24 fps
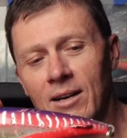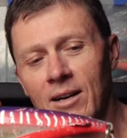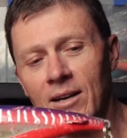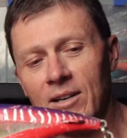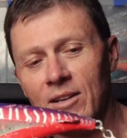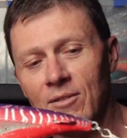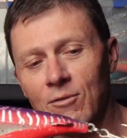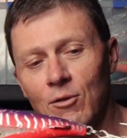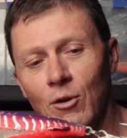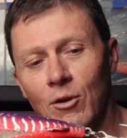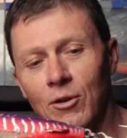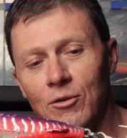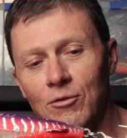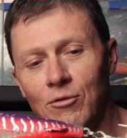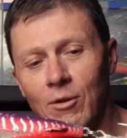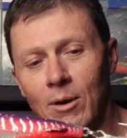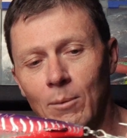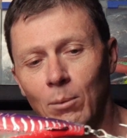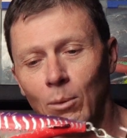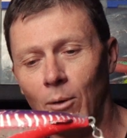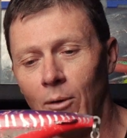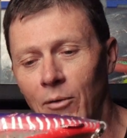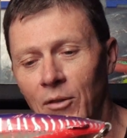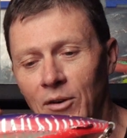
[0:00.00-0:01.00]
You've got a
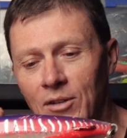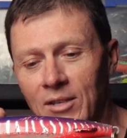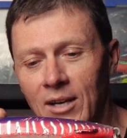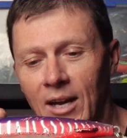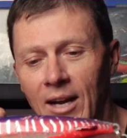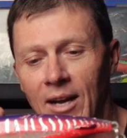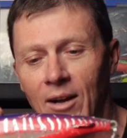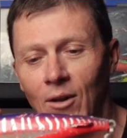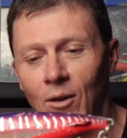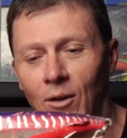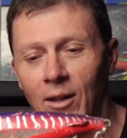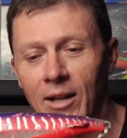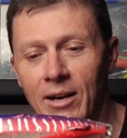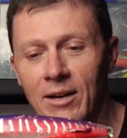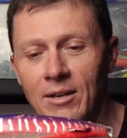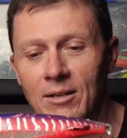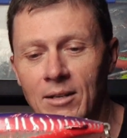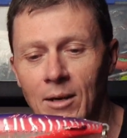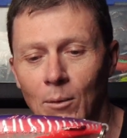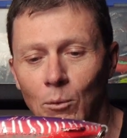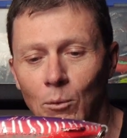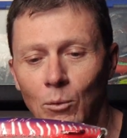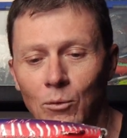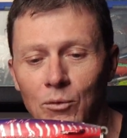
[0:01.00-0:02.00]
treble on the tail and a
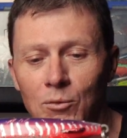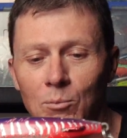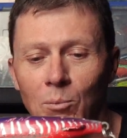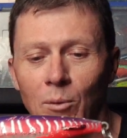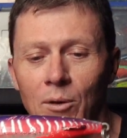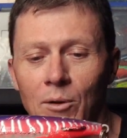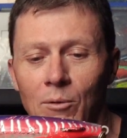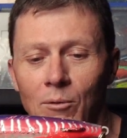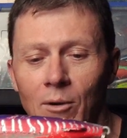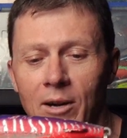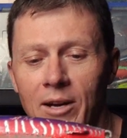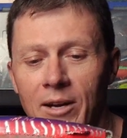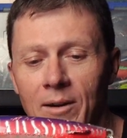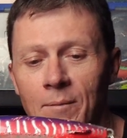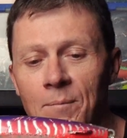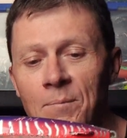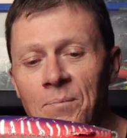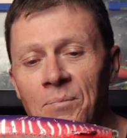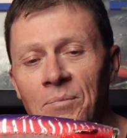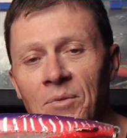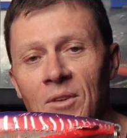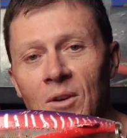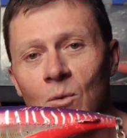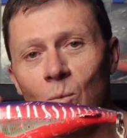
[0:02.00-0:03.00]
double split ring
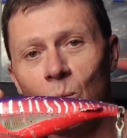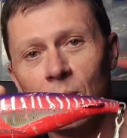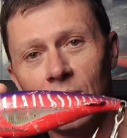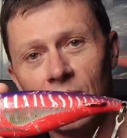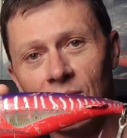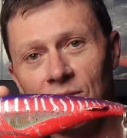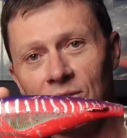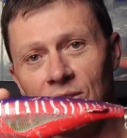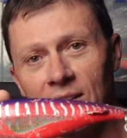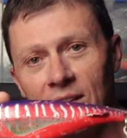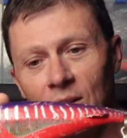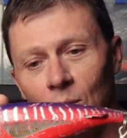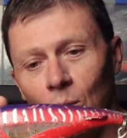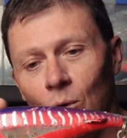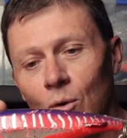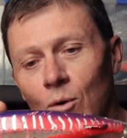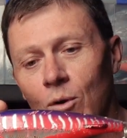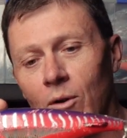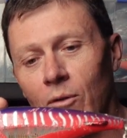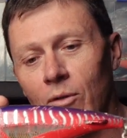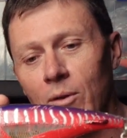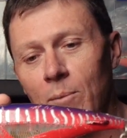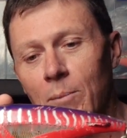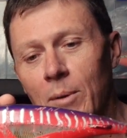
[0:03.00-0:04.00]
with a single hook
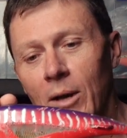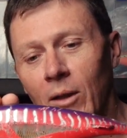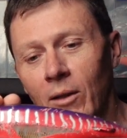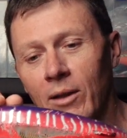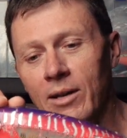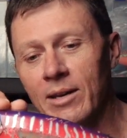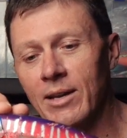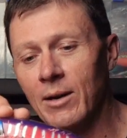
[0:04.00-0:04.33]
on the belly.